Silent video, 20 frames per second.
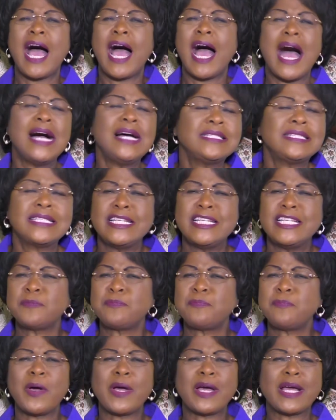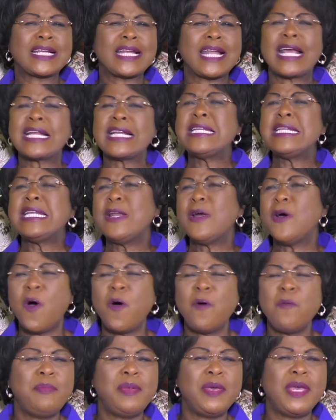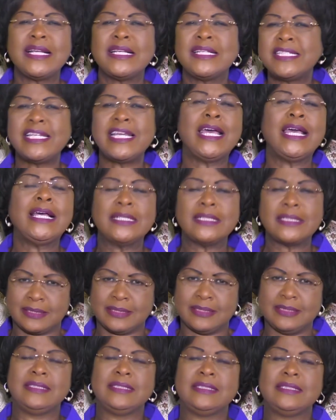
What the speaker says: hands in his pocket like no big deal.